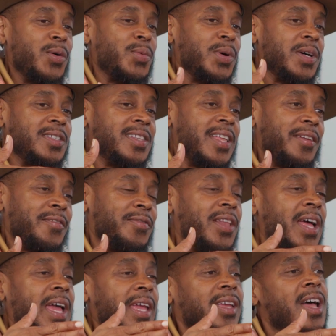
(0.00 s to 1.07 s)
it was like
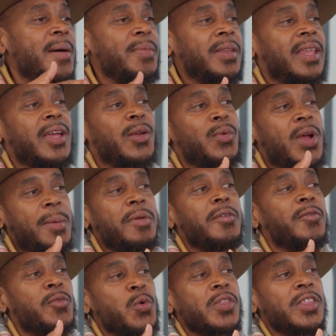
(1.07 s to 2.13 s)
flying up and like right
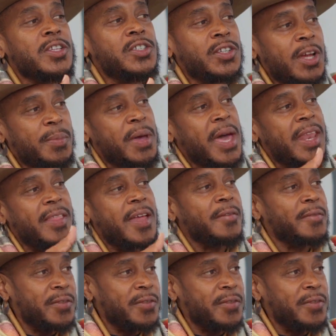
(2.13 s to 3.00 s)
before the jump. How did that